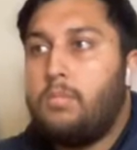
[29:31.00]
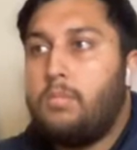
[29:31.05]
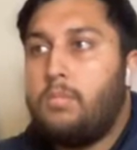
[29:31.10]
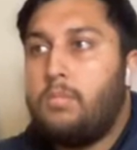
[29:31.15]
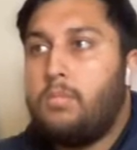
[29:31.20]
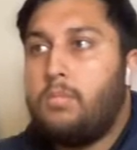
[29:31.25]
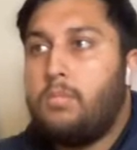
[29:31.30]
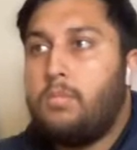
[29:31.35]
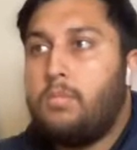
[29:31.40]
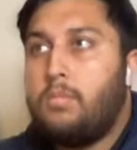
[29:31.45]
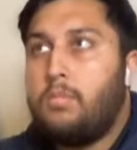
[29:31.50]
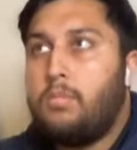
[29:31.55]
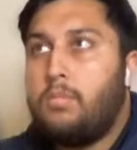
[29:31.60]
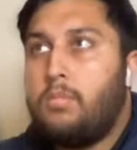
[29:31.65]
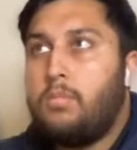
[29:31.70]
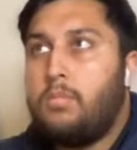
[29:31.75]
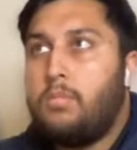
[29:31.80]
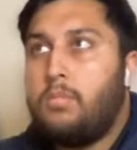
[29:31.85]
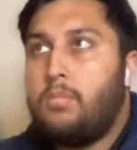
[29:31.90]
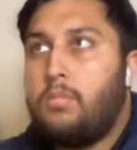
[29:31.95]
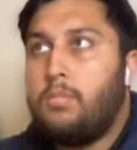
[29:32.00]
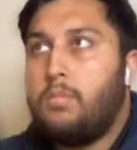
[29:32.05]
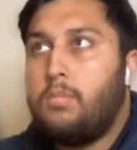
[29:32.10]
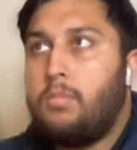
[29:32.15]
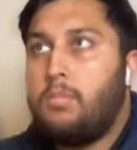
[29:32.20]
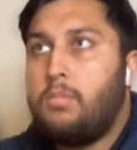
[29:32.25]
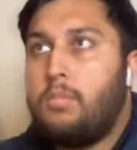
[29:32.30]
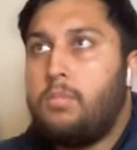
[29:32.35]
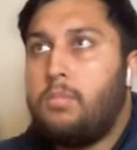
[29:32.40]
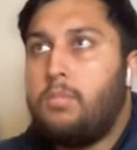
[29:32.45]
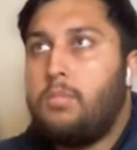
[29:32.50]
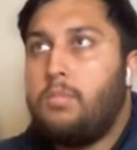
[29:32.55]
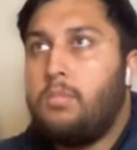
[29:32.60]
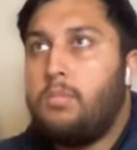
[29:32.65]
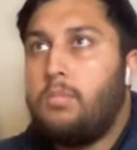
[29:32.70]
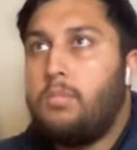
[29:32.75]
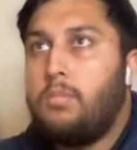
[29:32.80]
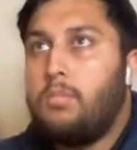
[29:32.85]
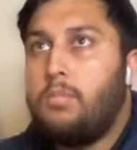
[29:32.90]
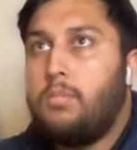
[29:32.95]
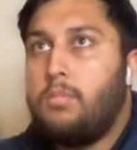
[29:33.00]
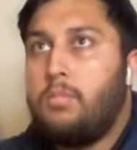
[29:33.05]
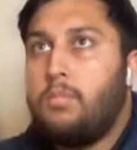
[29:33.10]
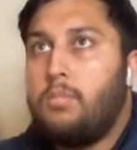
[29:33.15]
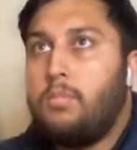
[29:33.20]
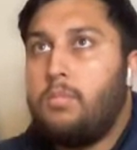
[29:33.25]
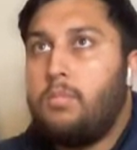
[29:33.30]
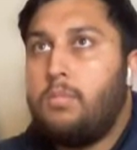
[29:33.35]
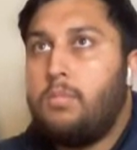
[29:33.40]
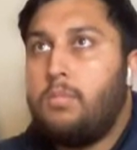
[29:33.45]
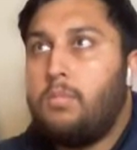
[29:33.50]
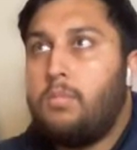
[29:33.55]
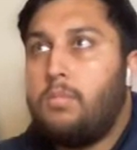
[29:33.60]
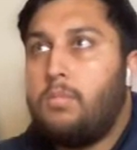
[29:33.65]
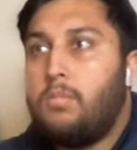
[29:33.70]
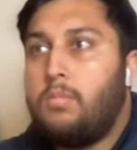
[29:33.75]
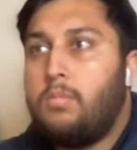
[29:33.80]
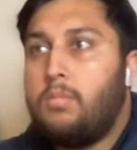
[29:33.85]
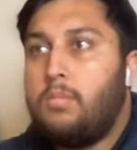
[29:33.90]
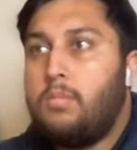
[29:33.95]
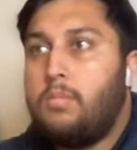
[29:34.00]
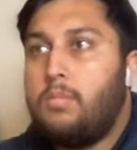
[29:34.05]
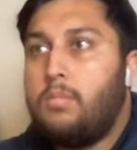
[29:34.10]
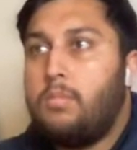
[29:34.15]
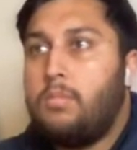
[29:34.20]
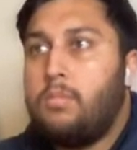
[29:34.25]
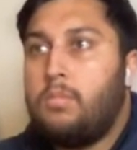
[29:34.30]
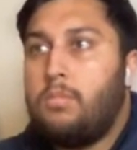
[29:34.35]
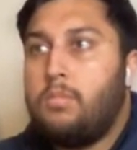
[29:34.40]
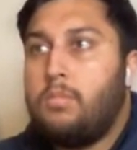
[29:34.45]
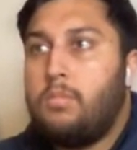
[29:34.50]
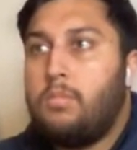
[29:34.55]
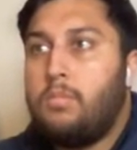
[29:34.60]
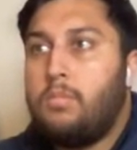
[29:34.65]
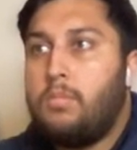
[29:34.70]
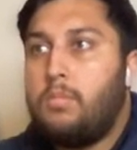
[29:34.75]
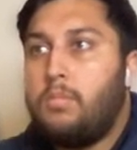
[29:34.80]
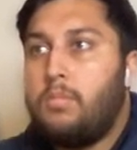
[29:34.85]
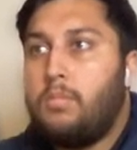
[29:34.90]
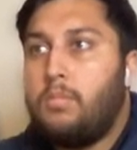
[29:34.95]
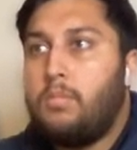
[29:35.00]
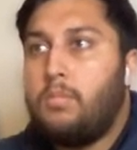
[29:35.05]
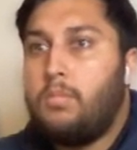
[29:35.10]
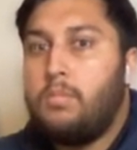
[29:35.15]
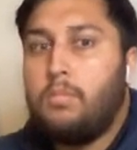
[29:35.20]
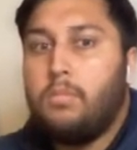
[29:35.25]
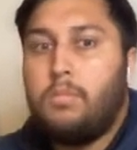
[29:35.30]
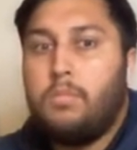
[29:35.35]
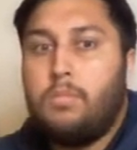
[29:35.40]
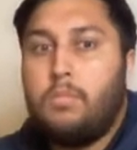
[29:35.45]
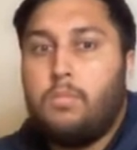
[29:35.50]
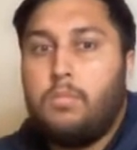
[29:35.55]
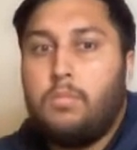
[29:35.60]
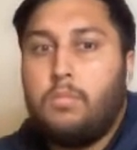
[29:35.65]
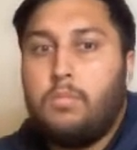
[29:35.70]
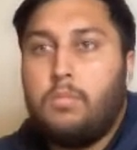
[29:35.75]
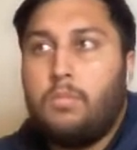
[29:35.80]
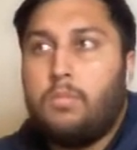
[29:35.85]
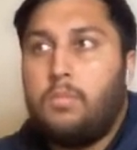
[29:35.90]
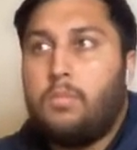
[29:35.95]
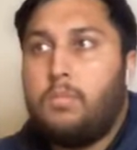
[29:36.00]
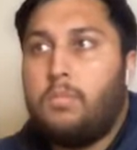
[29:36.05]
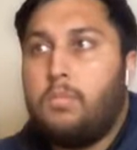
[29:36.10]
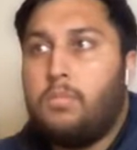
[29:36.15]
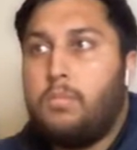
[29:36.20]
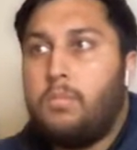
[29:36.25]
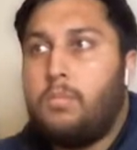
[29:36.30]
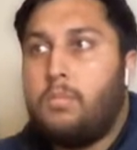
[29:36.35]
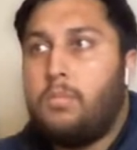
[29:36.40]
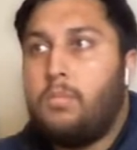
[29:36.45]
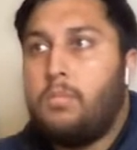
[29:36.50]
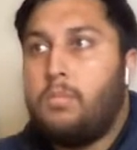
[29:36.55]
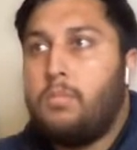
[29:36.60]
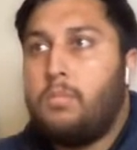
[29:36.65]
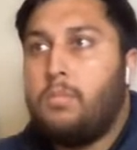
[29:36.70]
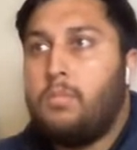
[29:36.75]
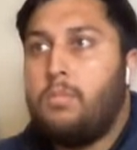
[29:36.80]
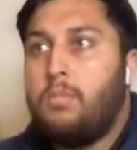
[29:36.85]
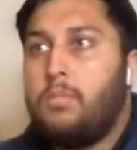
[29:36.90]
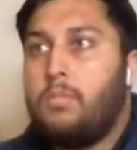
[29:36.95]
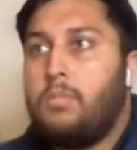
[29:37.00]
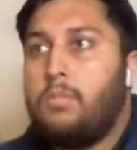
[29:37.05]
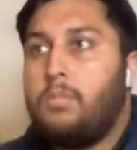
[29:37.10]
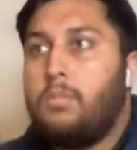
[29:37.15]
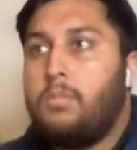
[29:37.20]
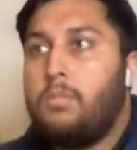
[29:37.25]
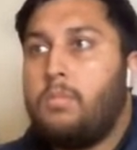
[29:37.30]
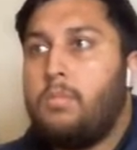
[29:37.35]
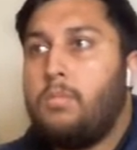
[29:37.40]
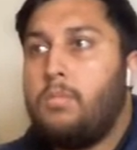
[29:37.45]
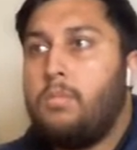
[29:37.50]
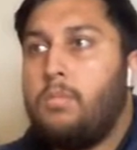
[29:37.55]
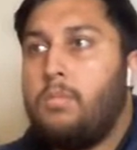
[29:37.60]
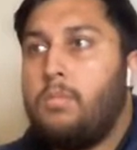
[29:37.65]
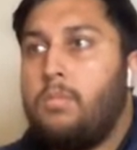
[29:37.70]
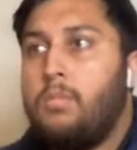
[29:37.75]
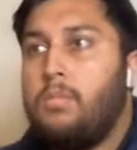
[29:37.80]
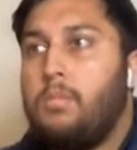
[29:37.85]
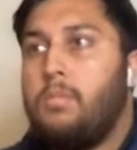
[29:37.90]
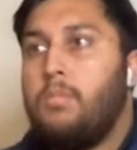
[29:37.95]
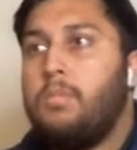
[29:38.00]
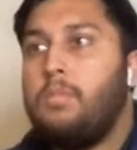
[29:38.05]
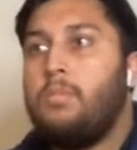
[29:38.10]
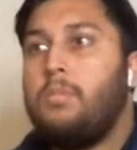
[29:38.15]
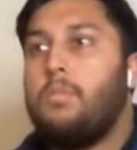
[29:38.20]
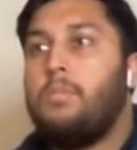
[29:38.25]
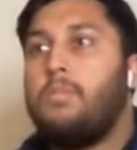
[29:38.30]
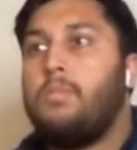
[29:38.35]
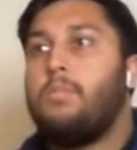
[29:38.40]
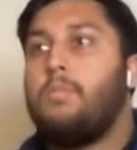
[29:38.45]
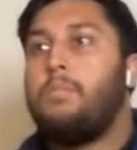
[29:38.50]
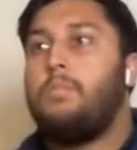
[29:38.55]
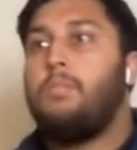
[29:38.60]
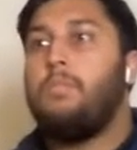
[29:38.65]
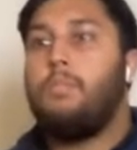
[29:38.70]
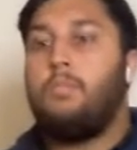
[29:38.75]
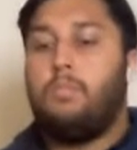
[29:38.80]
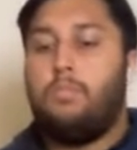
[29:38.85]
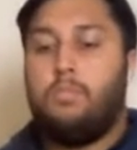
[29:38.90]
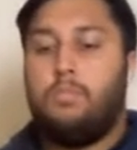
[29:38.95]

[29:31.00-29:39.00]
The person shown says nothing.